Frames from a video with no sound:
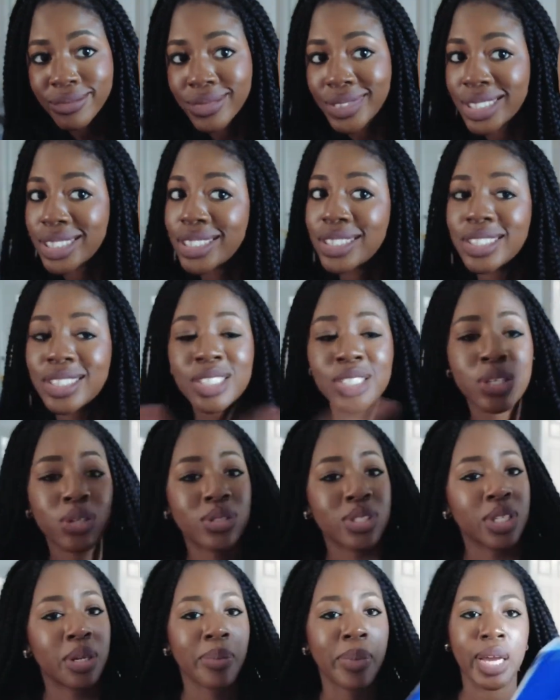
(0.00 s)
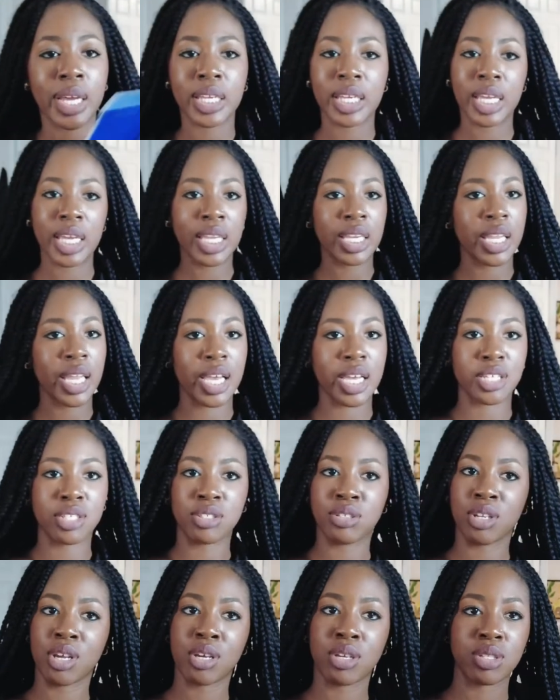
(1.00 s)
you just go to the back of the index,
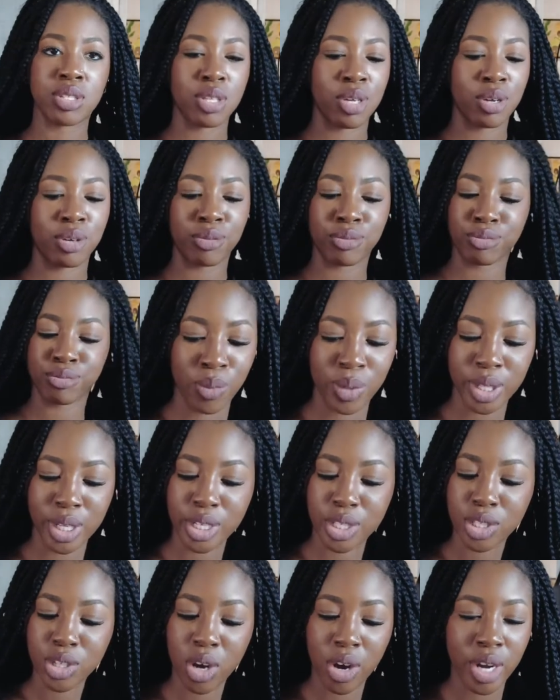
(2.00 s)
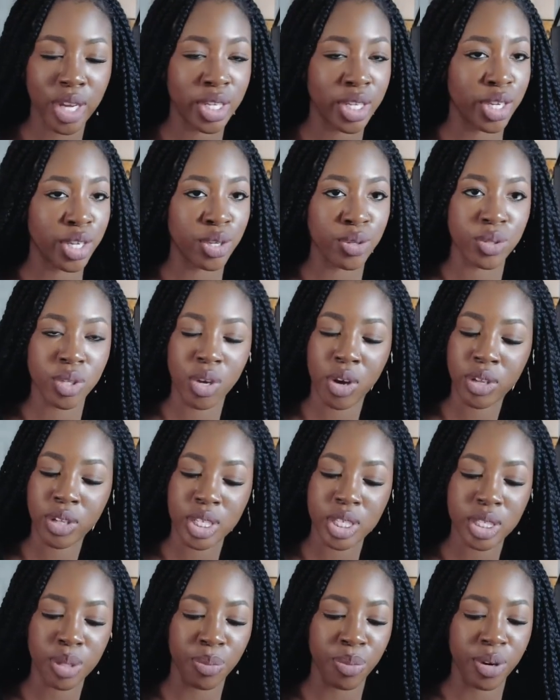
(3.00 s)
you know. So when they're talking, they're using all
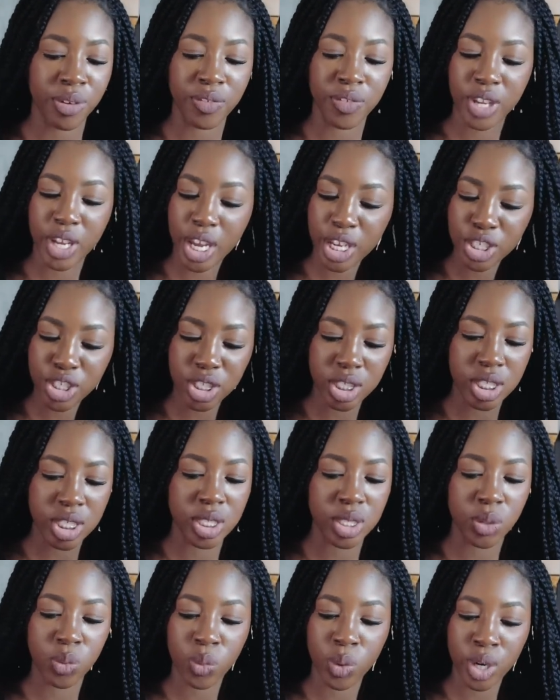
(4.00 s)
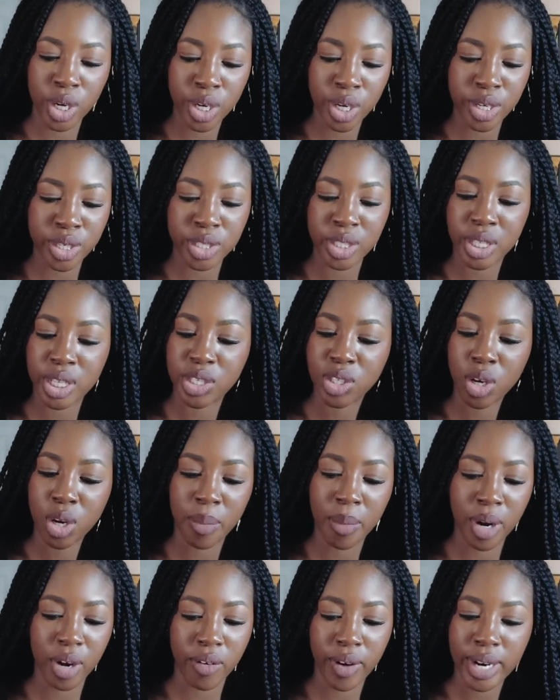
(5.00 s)
these abbreviations and words, and they're talking
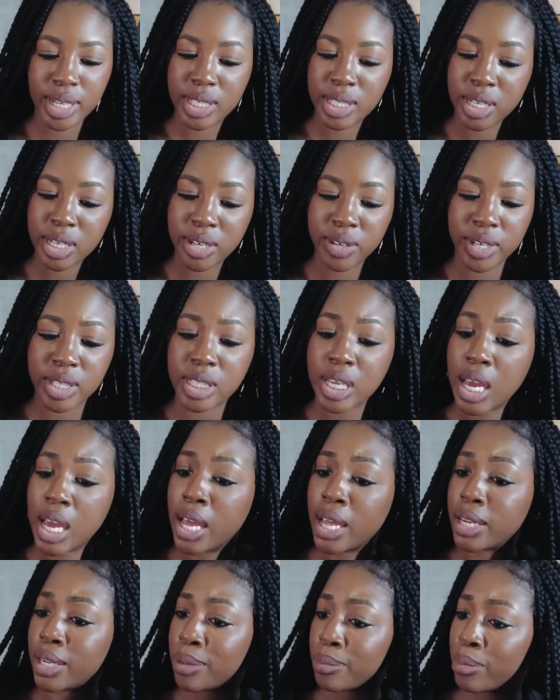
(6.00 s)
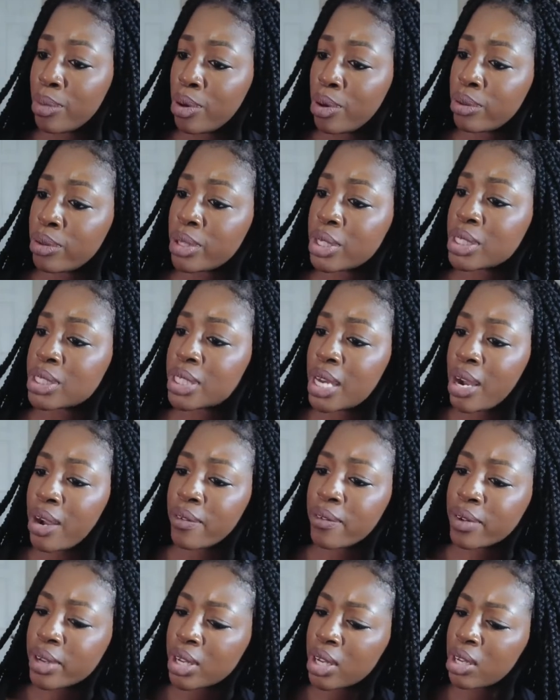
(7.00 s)
about criteria, pneumonia,
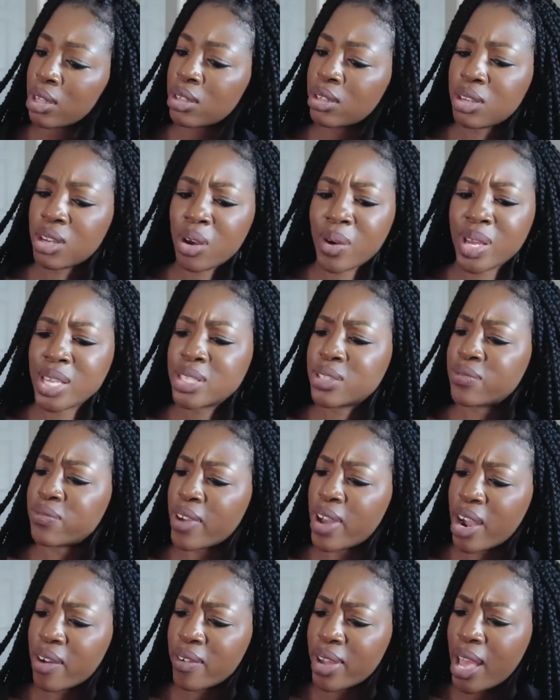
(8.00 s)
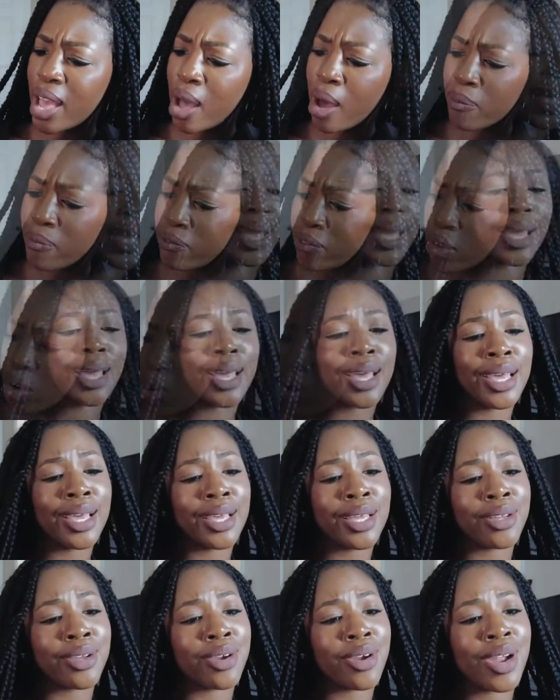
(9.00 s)
diarrhea. You know, it's very helpful.
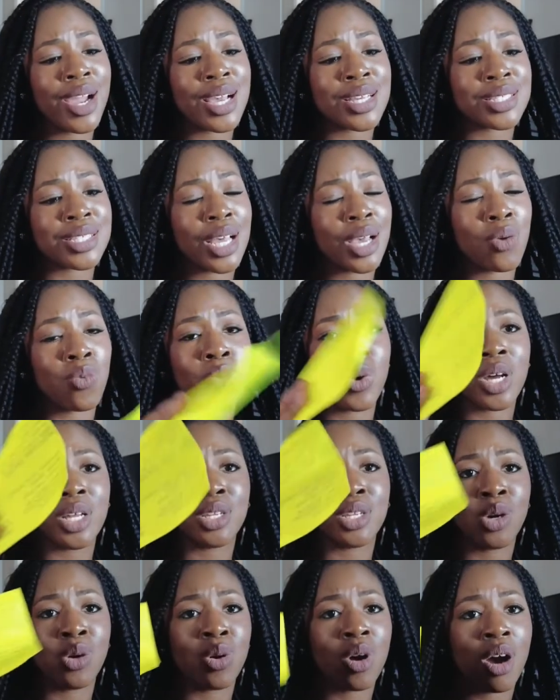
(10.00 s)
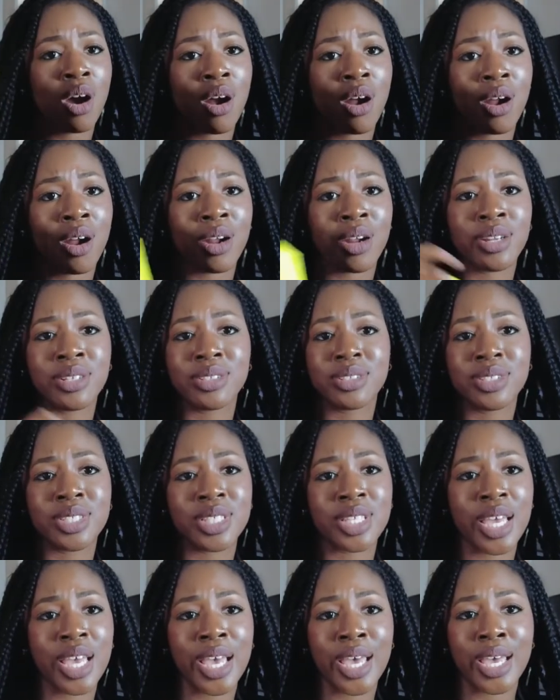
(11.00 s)
And your girl has like one no card
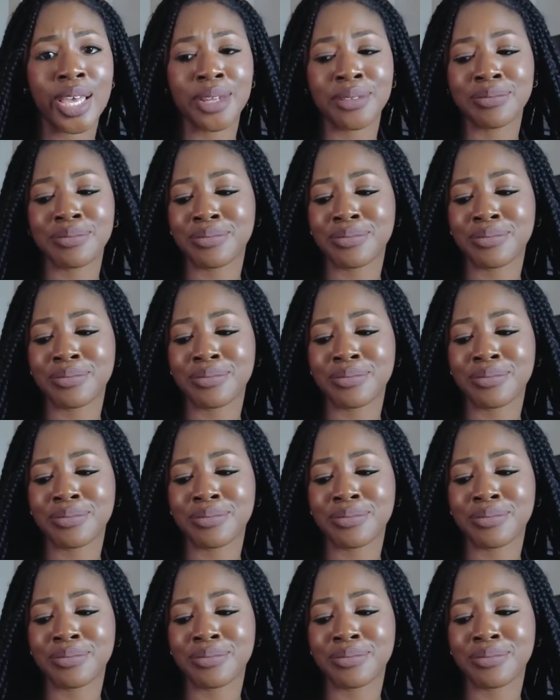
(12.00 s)
today.